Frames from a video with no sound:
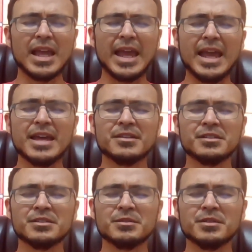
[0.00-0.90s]
And
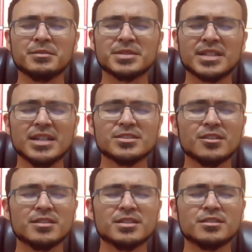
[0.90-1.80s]
besides all
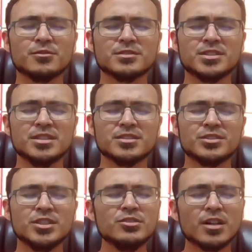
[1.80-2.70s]
this, Lord Jesus,
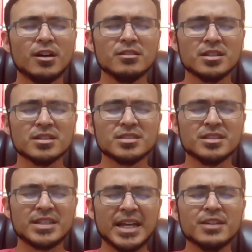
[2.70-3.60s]
you call us to
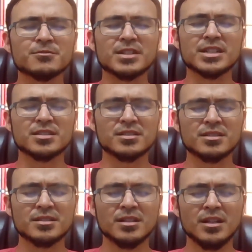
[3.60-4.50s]
take
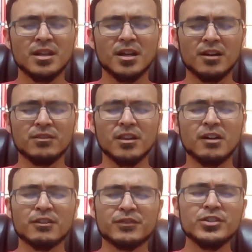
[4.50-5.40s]
risks of love.
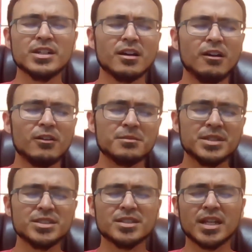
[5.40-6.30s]
If you can call a
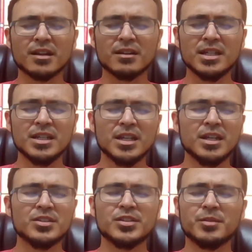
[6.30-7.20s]
missionary
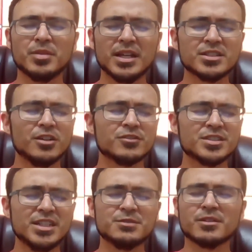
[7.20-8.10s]
to a place
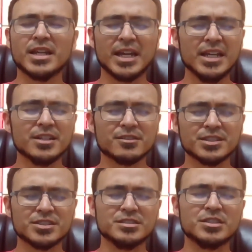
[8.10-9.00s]
overseas where they hate
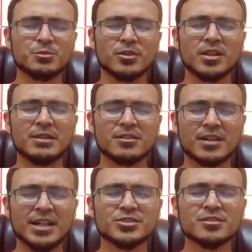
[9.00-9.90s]
Christians to proclaim
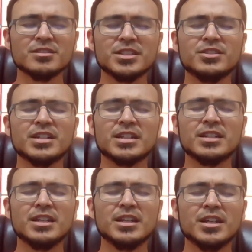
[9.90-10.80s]
Christ, surely you can
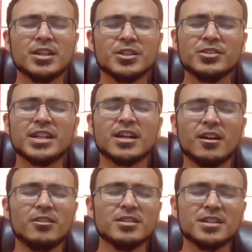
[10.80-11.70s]
you can
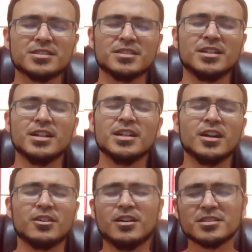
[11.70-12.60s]
call us uh,
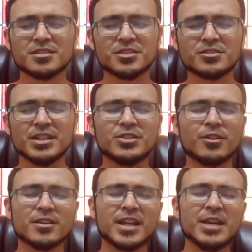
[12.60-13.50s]
across the street to
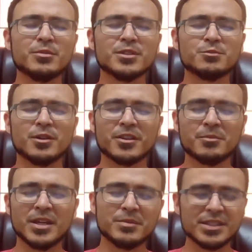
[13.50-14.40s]
our neighbors where there
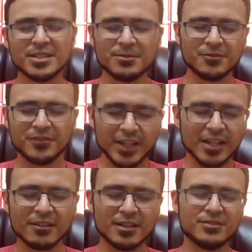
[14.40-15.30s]
may be some
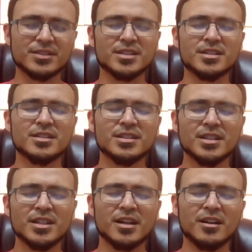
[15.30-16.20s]
fear of uh,
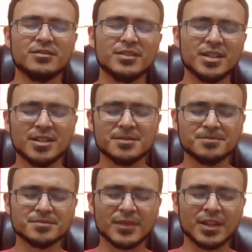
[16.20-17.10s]
of, um,
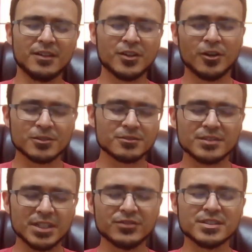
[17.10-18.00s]
of cultural
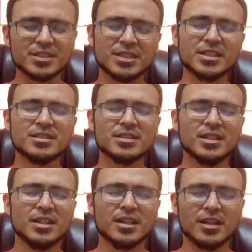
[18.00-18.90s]
differences
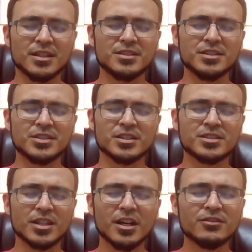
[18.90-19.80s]
uh, to, to,
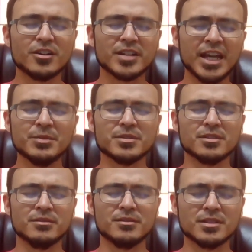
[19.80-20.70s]
to love our neighbor,
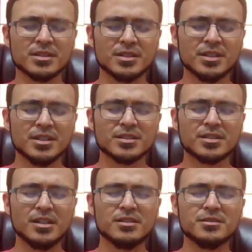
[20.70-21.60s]
Lord.
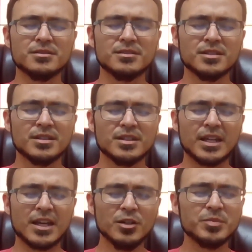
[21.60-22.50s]
So
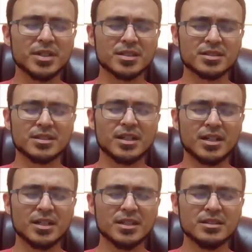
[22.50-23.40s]
help us,
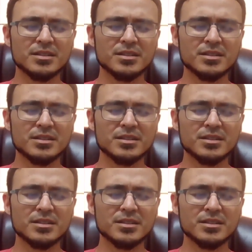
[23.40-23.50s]
God.